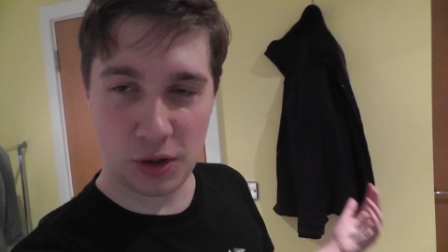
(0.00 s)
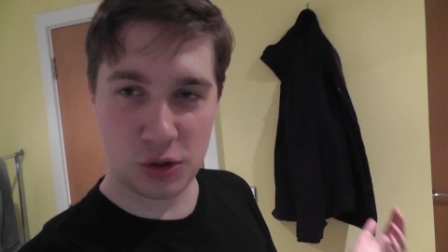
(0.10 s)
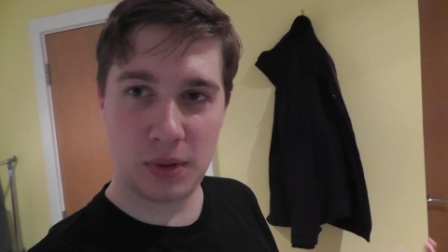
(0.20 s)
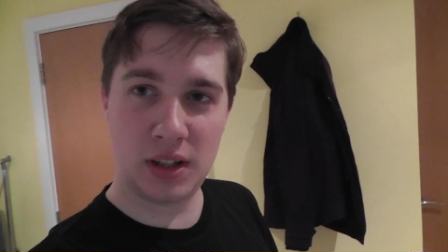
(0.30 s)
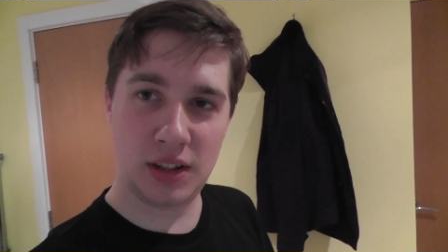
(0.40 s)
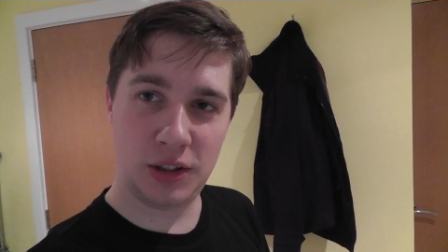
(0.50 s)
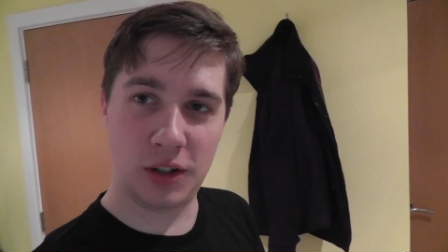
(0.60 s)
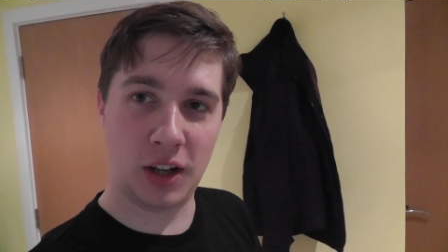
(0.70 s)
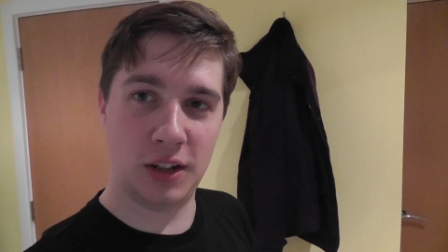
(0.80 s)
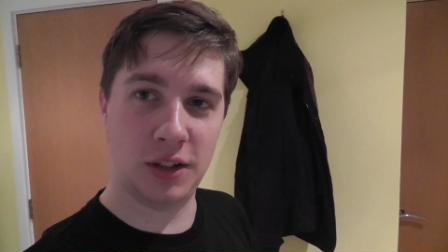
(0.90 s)
social media, then you
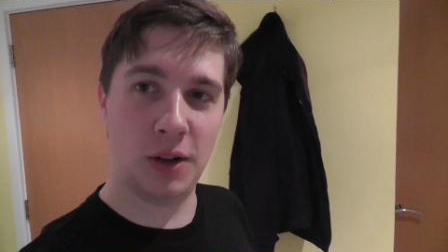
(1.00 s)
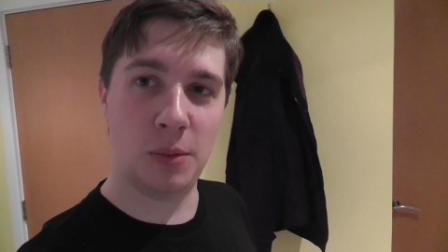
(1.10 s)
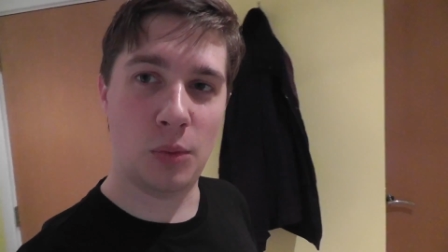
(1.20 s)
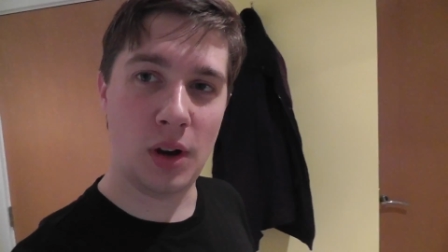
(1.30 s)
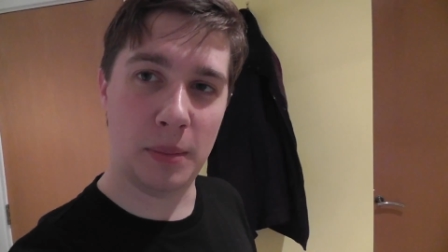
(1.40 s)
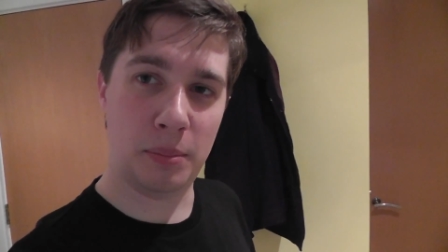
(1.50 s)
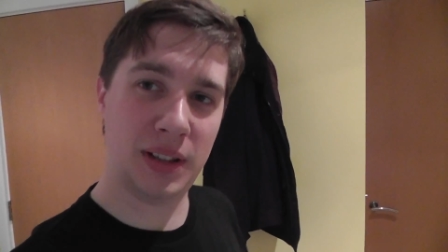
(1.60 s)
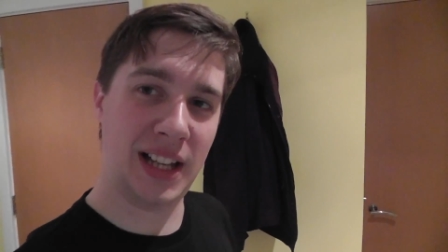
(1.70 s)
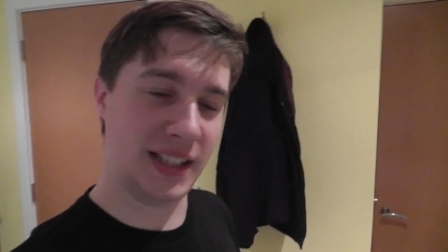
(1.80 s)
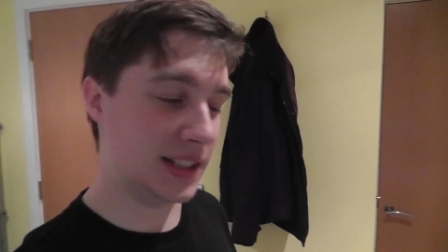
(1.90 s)
kind of know what I'm
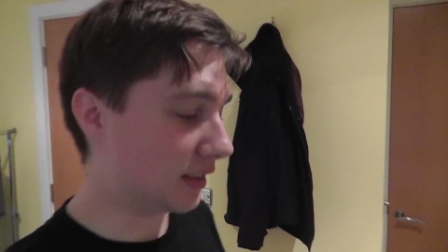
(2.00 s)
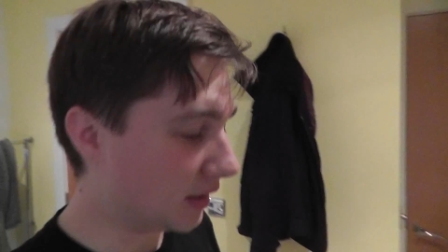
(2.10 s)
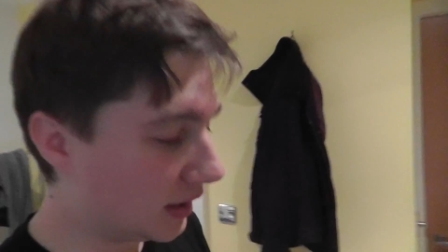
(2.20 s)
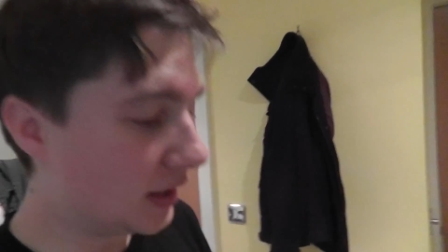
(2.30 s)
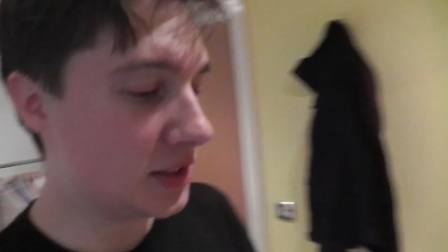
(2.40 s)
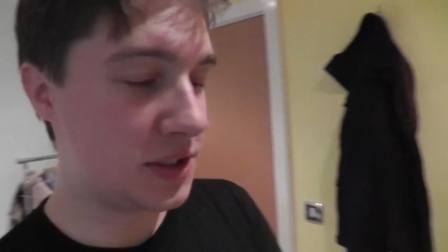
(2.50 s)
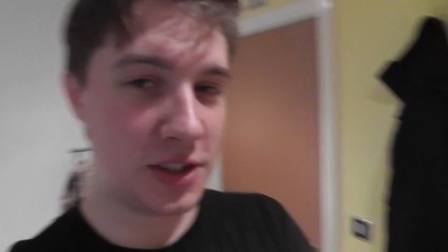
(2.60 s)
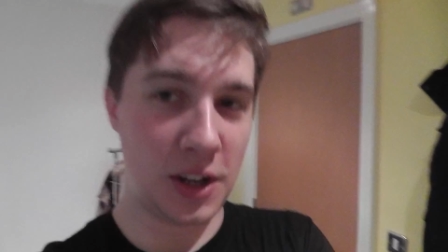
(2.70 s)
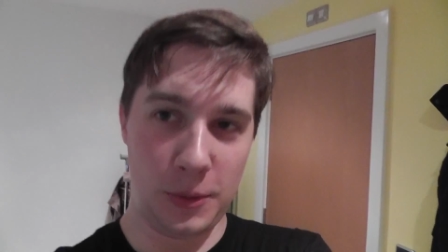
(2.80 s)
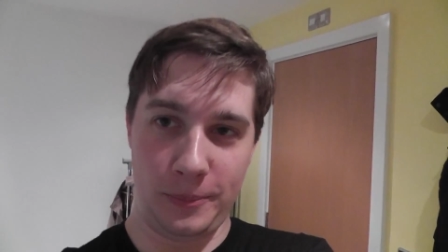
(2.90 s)
planning.
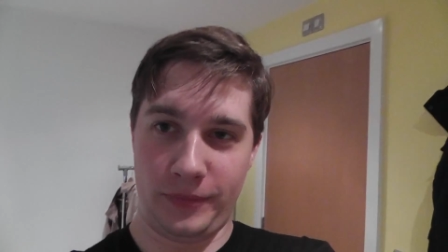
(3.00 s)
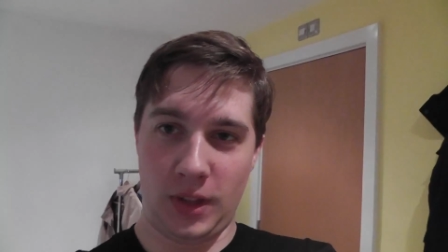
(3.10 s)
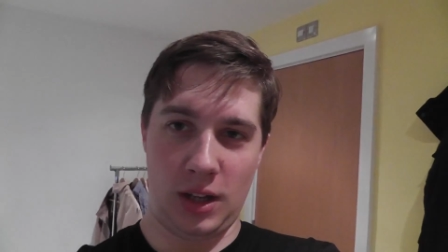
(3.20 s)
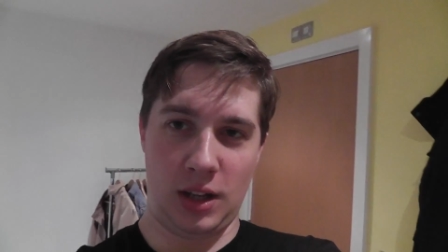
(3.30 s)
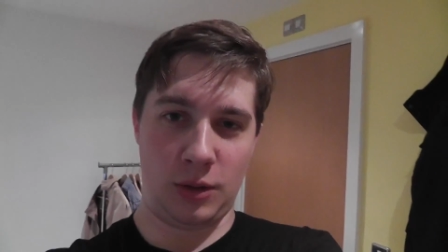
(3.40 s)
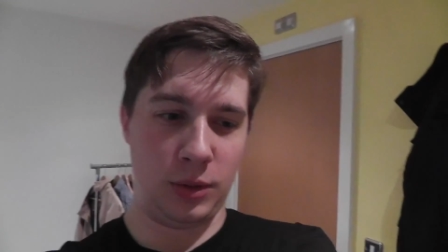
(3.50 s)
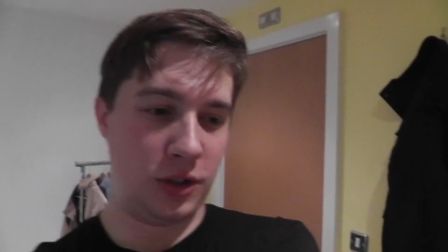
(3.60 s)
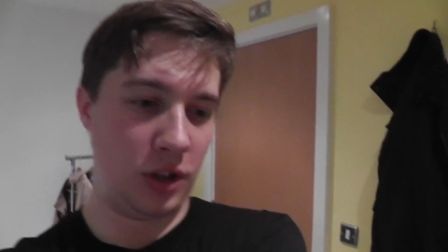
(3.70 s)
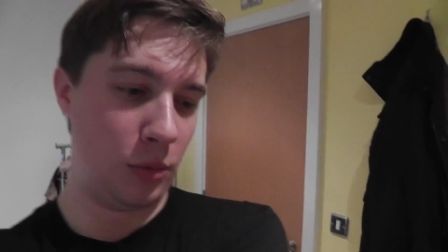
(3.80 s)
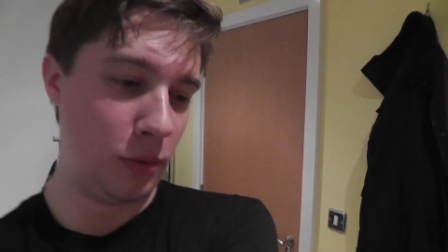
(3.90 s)
So, uh, quickly
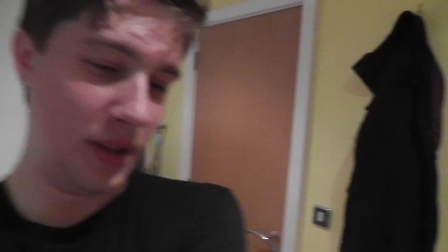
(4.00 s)
show you more of